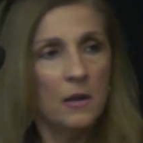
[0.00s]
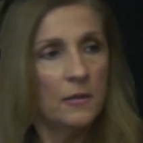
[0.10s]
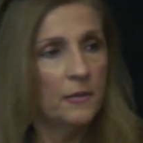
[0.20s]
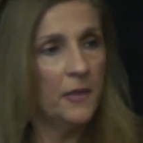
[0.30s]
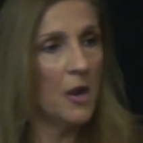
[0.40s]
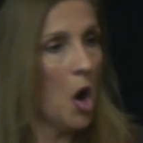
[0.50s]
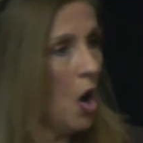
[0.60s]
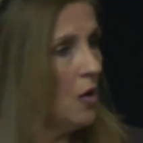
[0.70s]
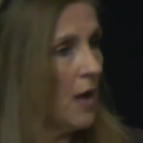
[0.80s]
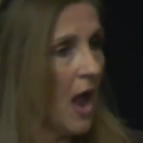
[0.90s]
they
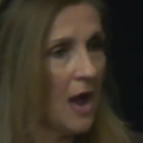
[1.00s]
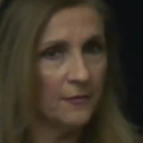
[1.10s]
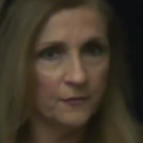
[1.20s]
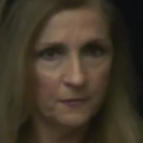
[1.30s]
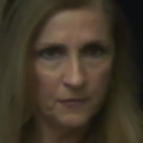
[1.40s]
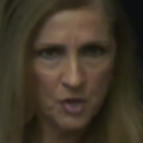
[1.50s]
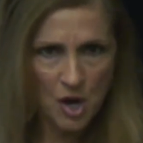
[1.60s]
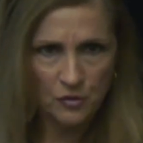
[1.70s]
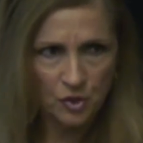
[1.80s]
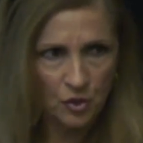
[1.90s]
all have
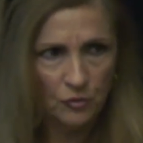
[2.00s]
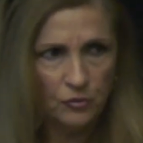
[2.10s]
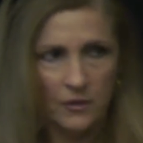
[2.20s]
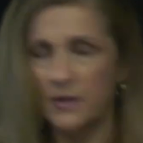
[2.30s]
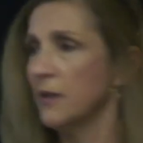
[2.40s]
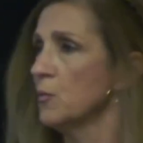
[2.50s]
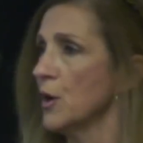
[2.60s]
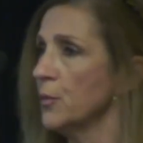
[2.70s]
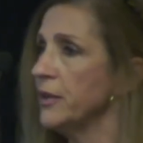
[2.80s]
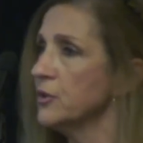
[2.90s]
young children and
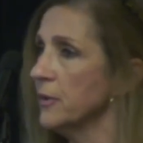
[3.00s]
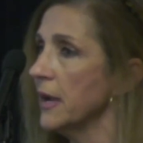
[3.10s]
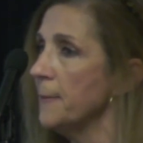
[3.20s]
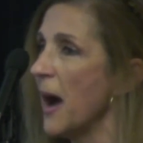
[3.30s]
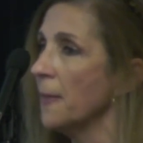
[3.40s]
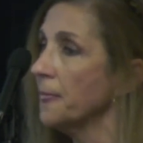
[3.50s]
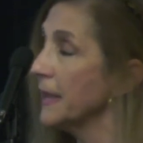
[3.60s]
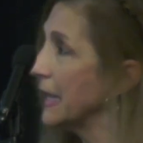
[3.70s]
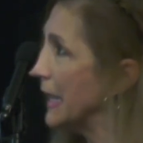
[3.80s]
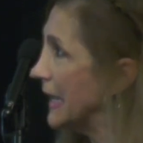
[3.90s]
what are we doing about the
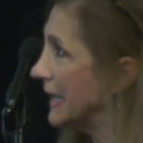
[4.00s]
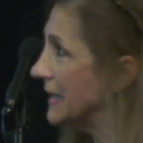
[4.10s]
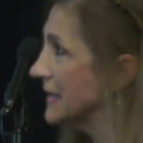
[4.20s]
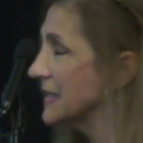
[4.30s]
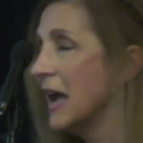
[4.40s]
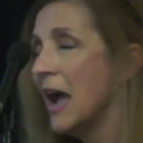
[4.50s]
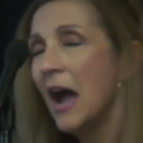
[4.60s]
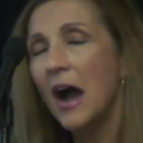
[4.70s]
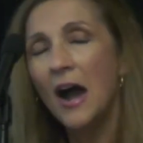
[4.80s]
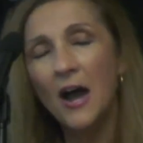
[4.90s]
kids.
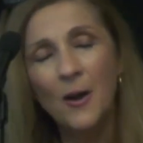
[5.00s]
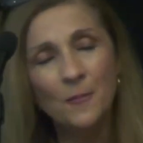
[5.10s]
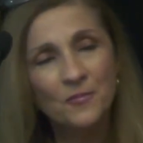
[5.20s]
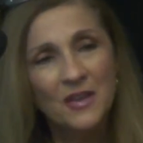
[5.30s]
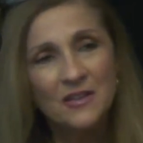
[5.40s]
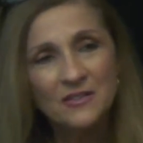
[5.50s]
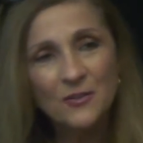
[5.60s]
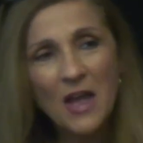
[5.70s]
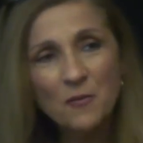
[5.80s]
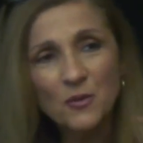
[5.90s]

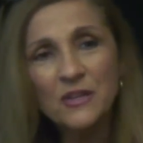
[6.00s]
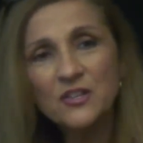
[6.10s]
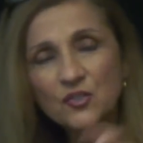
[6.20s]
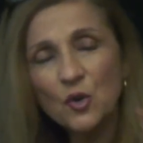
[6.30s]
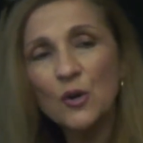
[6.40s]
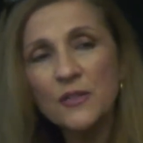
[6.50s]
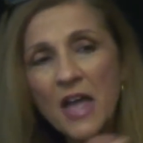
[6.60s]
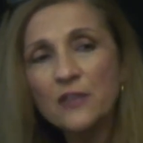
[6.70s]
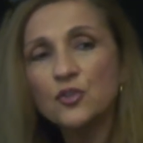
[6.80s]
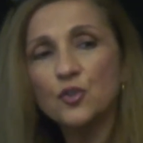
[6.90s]
So that really started
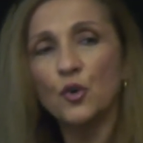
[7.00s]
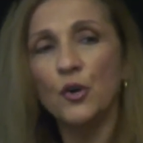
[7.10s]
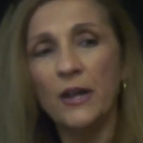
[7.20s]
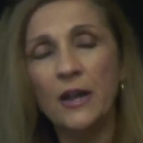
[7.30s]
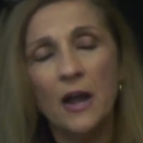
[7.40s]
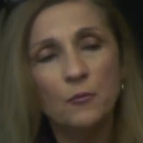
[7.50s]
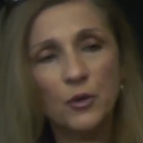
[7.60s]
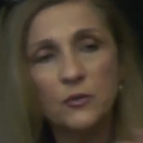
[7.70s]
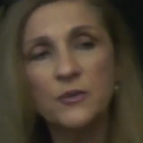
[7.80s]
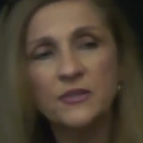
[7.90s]
that journey. I
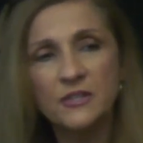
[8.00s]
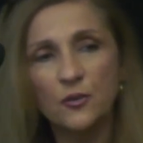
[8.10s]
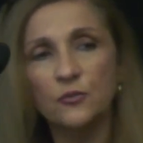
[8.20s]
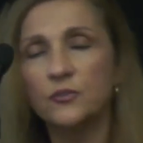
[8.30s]
worked with 0 to